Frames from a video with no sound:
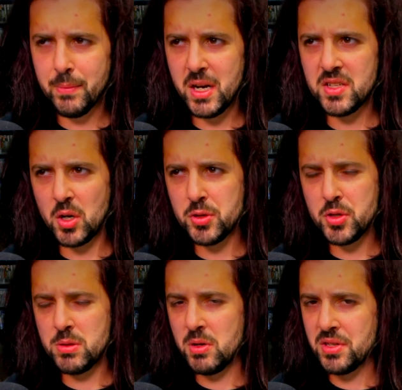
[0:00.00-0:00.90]
but it's also
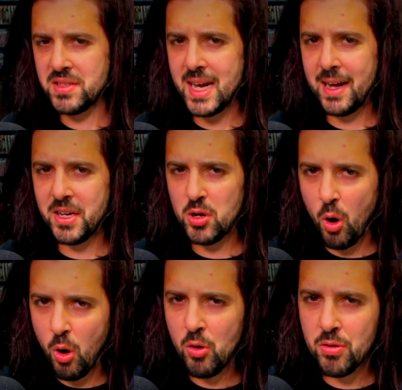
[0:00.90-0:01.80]
the most Italian
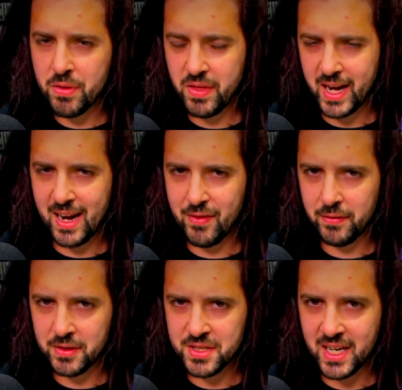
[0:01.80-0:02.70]
horror thing I've
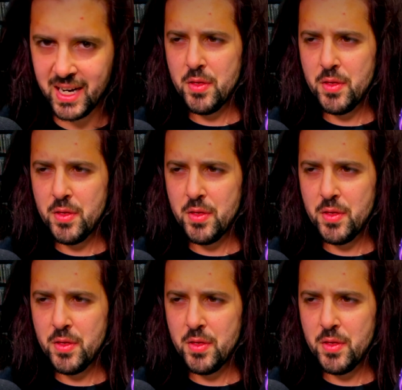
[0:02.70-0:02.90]
ever seen.